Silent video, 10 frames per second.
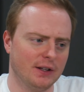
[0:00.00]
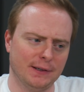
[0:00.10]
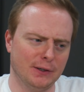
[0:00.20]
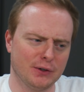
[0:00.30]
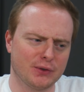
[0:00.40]

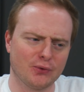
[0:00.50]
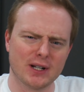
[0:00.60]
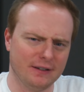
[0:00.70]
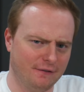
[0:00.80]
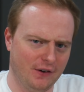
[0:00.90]
looked
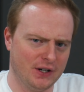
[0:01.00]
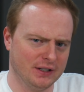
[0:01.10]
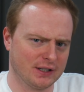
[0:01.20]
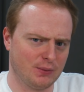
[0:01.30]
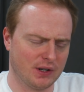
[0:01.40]
really
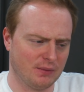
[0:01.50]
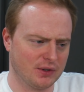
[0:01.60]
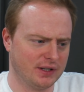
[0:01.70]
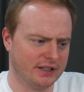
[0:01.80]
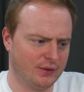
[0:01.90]
fast when I'm
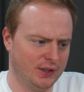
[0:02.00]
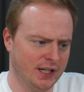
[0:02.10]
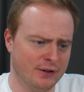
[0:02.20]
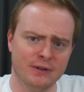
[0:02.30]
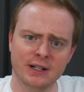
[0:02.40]
watching this
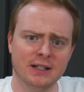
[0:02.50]
video.